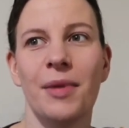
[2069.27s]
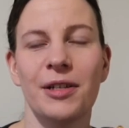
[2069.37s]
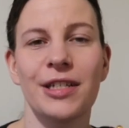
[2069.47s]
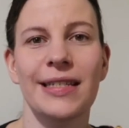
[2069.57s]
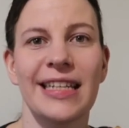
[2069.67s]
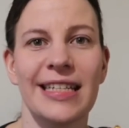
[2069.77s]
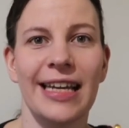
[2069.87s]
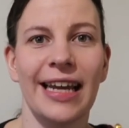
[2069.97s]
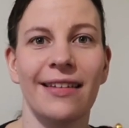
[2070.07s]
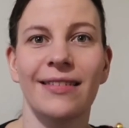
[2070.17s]
just
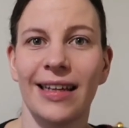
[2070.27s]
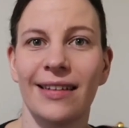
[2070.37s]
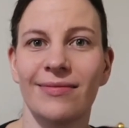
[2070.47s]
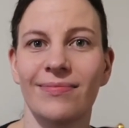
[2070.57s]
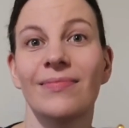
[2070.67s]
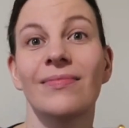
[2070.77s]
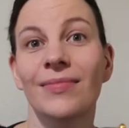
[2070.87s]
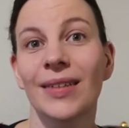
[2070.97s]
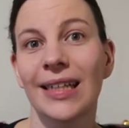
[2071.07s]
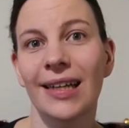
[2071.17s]
knitting
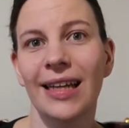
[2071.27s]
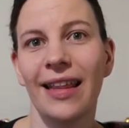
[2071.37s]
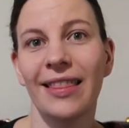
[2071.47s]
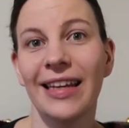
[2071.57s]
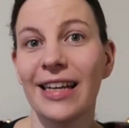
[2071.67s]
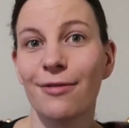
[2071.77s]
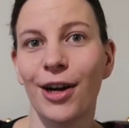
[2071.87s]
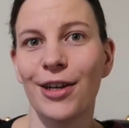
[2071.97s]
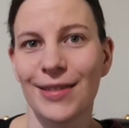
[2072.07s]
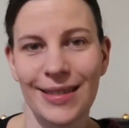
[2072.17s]
in the knit
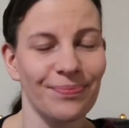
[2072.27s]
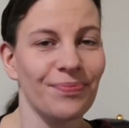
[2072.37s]
rows.